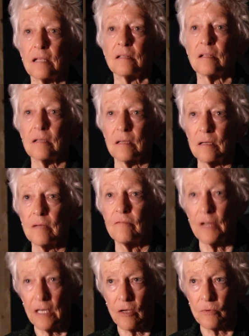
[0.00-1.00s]
in the
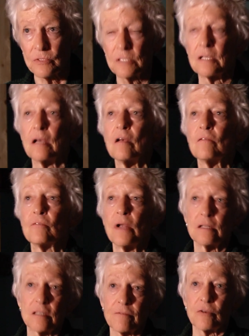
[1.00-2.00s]
videos
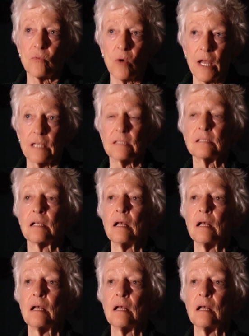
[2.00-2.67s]
in different ways.